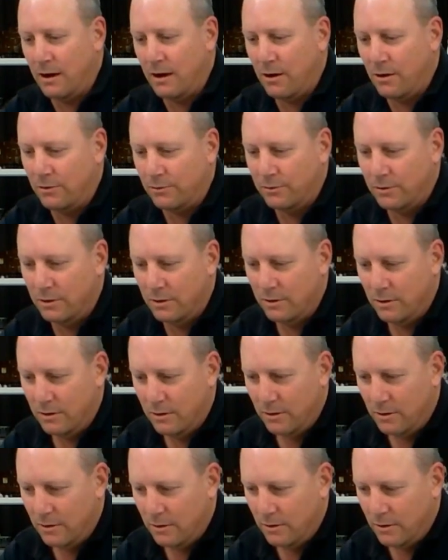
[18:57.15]
old
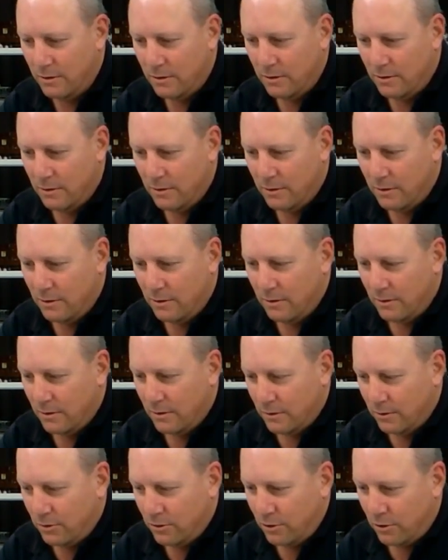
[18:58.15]

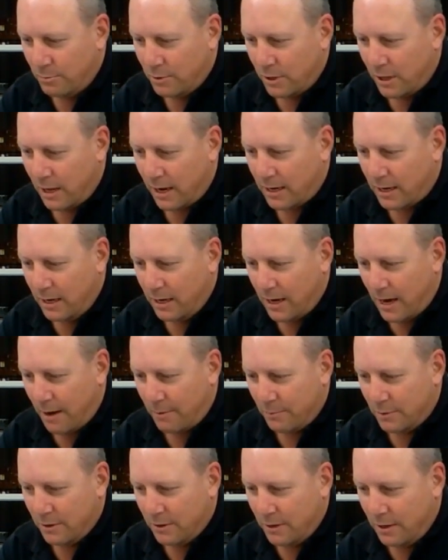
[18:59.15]
Dubalaki
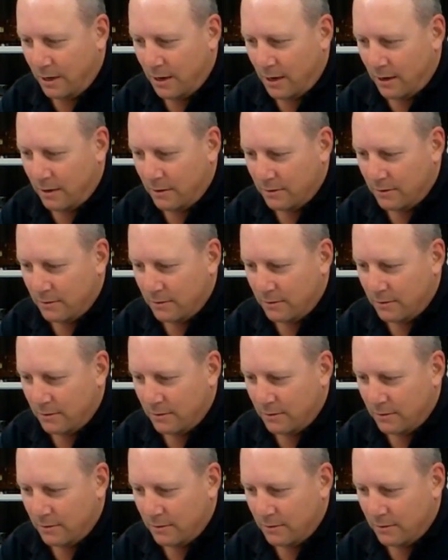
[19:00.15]
happening here.